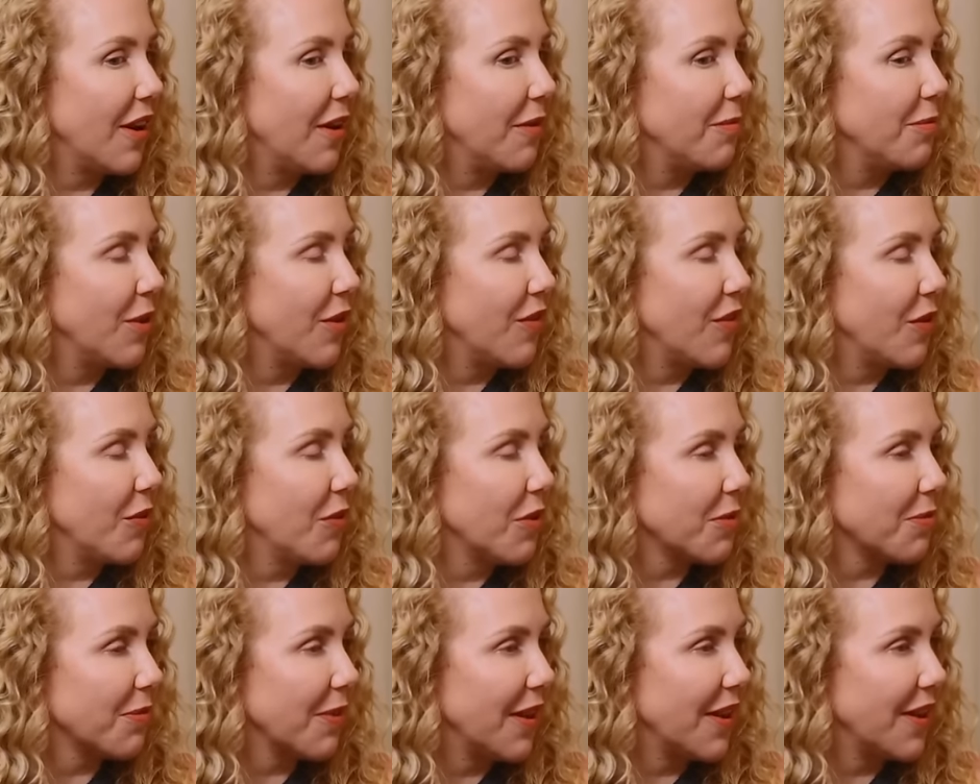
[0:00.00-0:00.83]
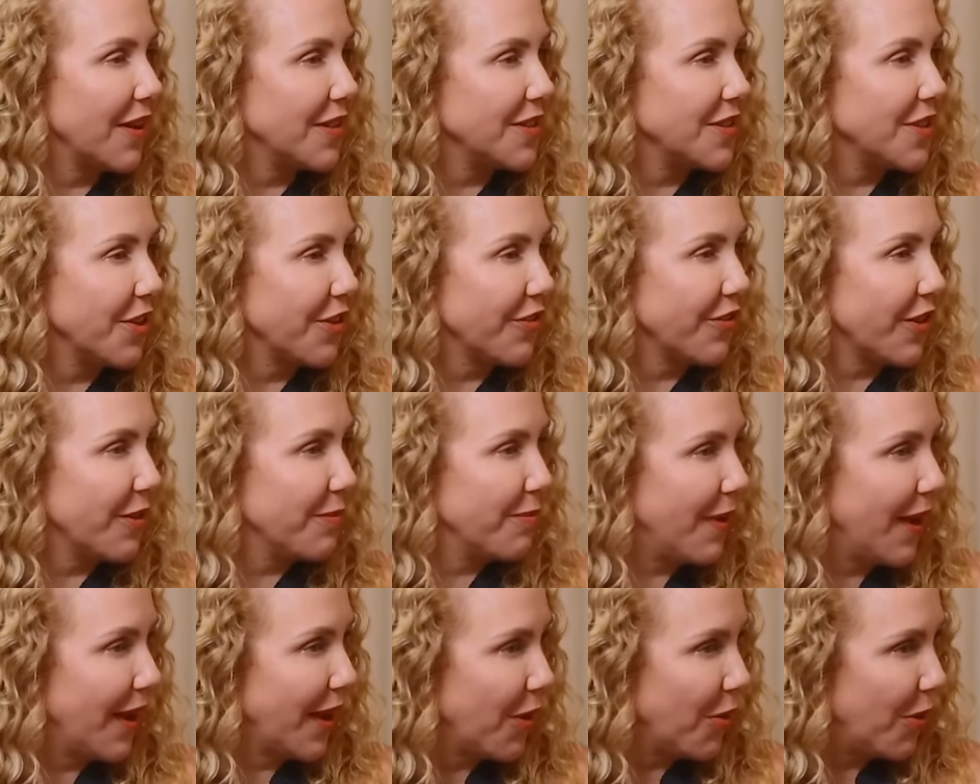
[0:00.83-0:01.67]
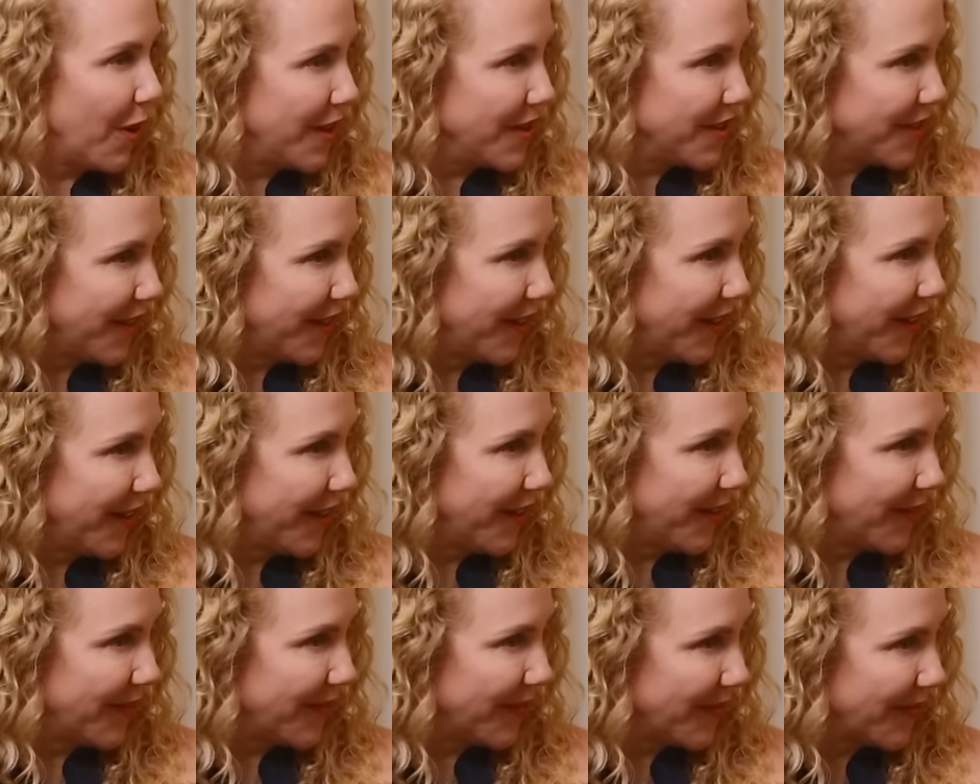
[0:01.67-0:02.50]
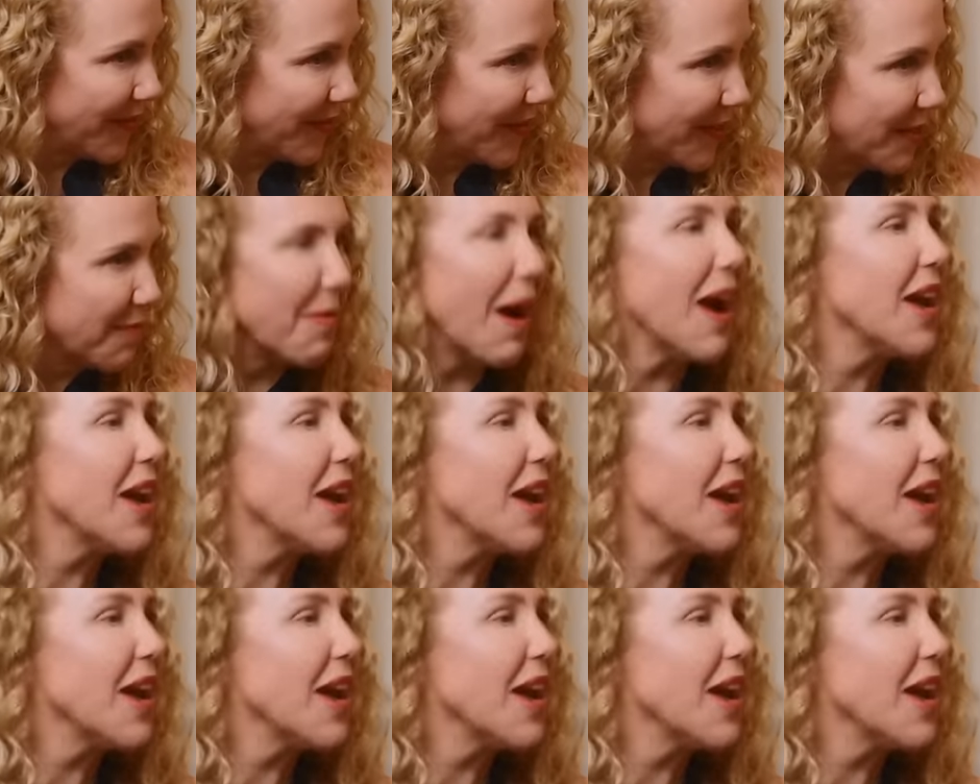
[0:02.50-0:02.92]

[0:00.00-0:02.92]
a movie with my dear friend Mike Quasar. My dear friend.